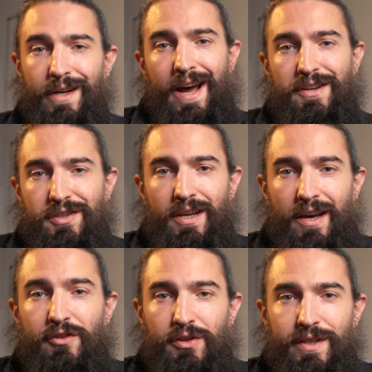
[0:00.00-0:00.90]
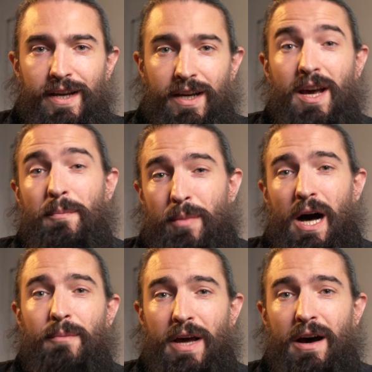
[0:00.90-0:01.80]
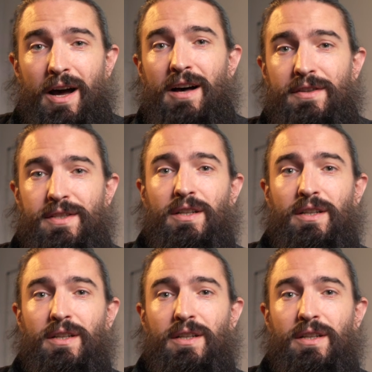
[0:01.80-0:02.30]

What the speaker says: actually, if you're taking a bombed out house to